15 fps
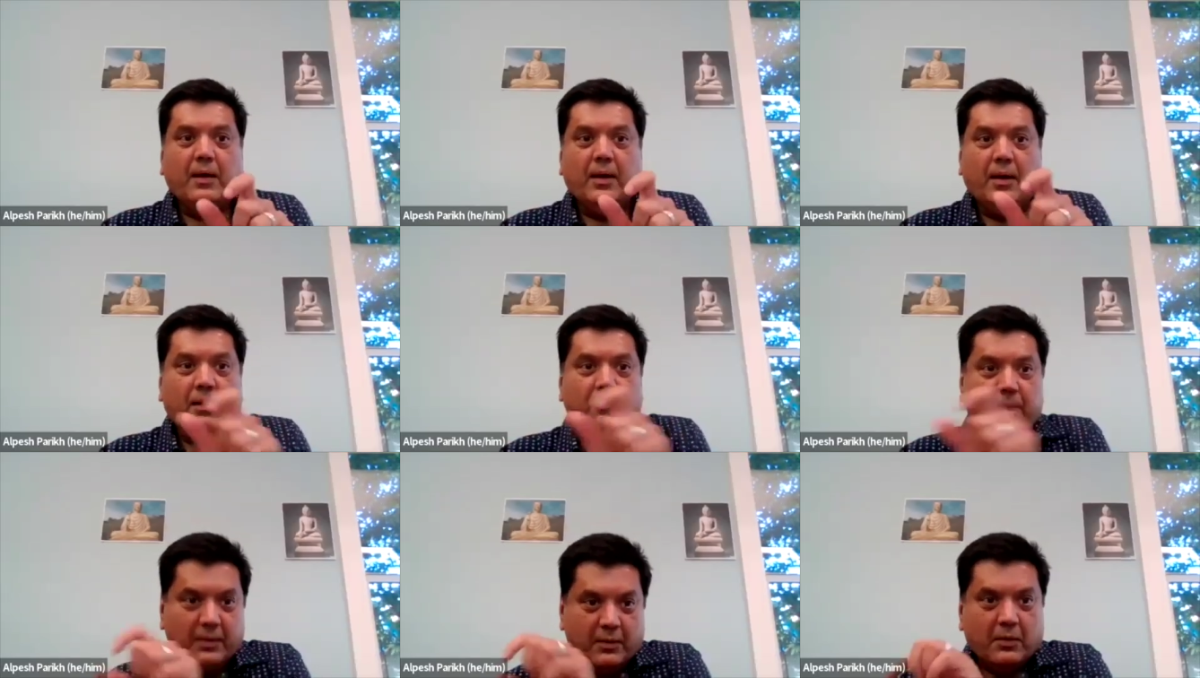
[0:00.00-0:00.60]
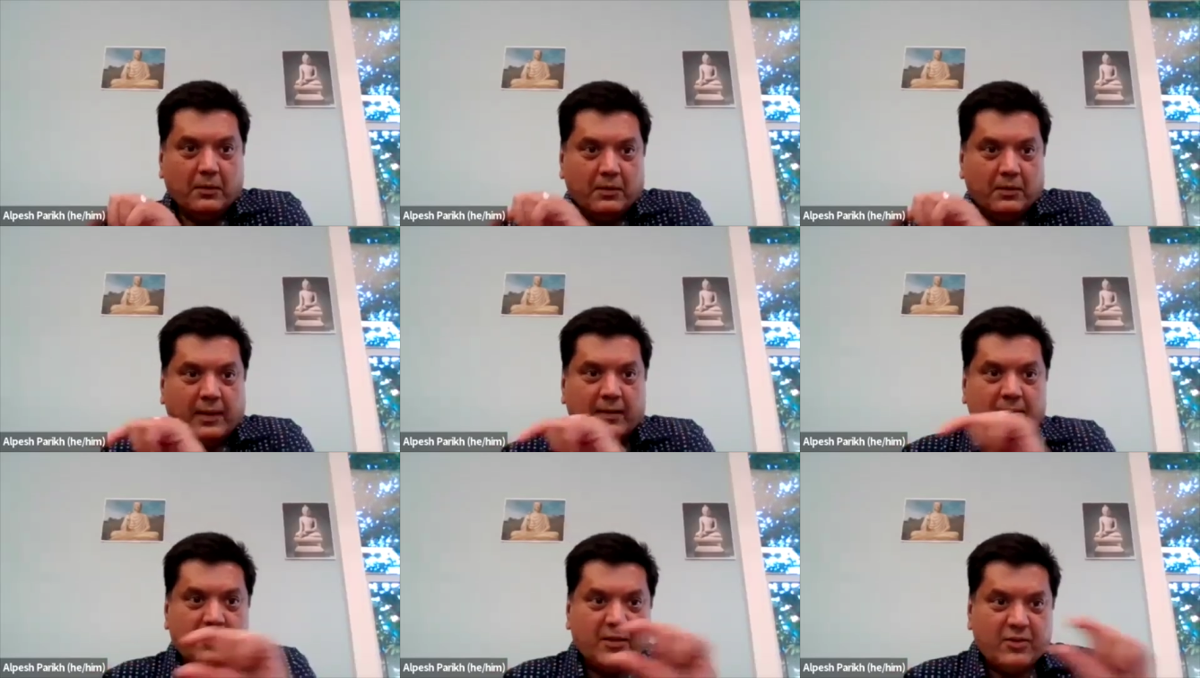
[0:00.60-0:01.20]

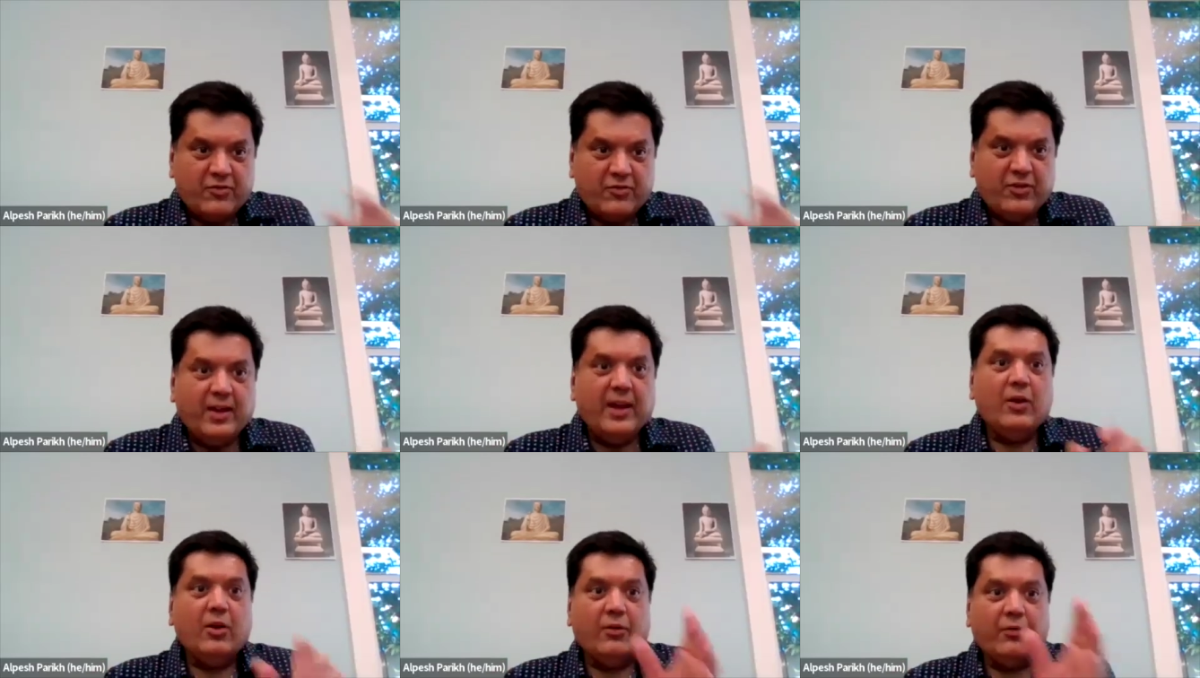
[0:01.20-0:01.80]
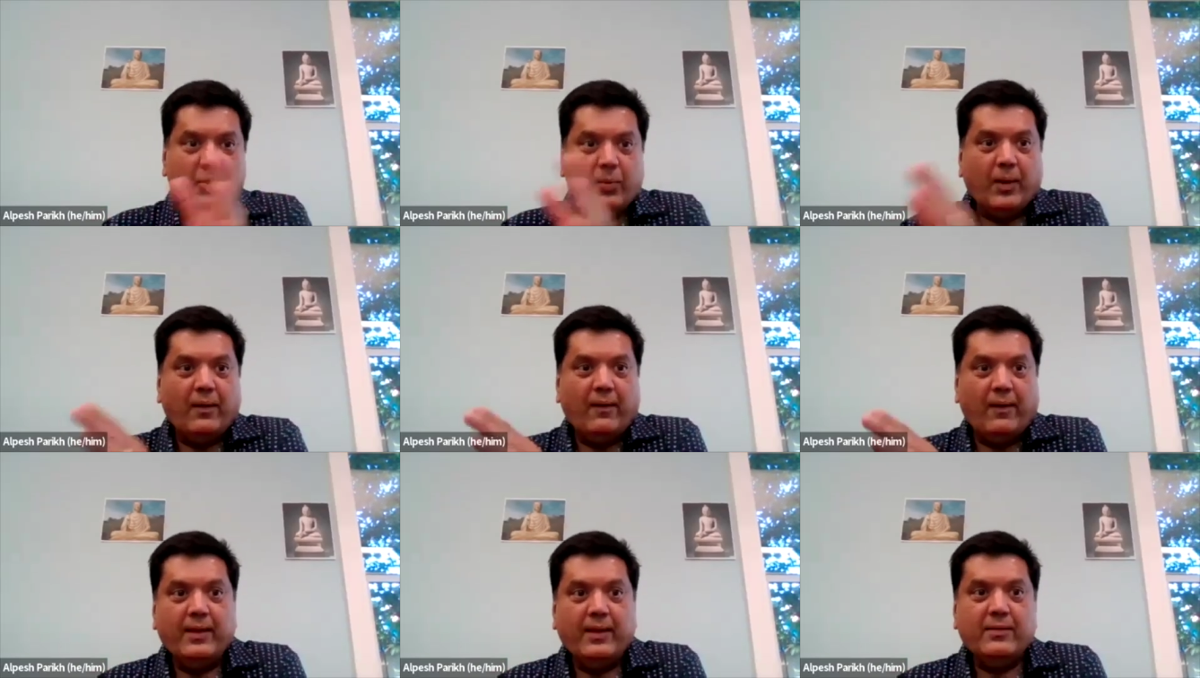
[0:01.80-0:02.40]
there's this chain of
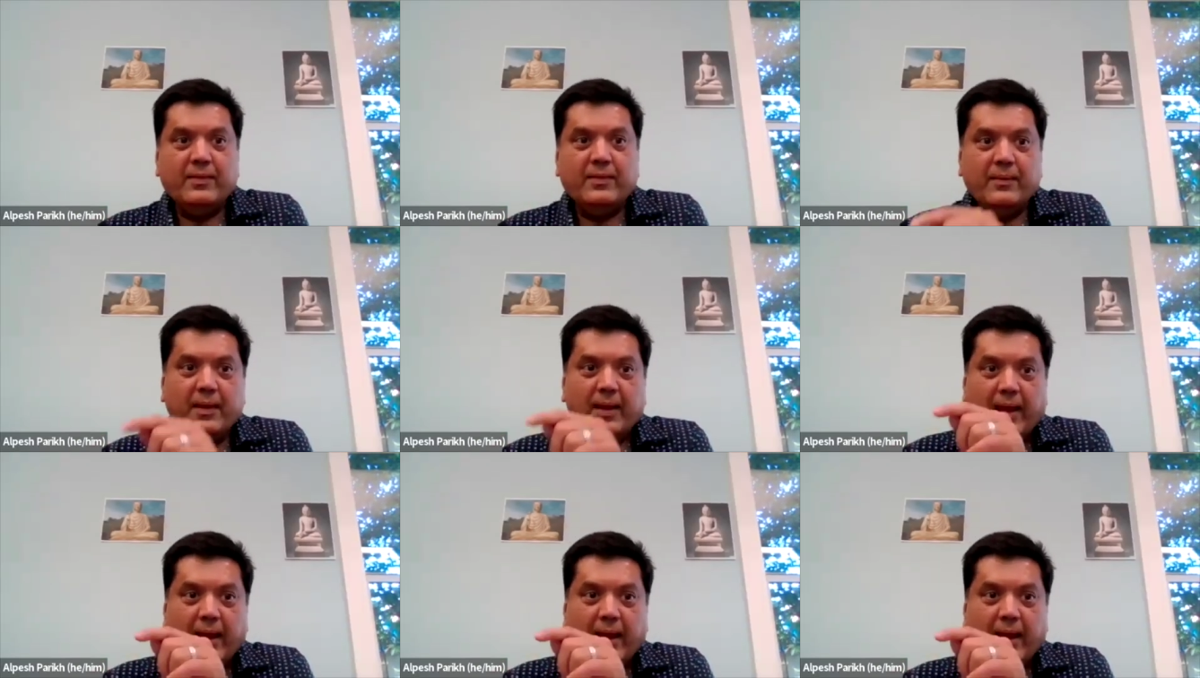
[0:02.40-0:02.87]
12 links,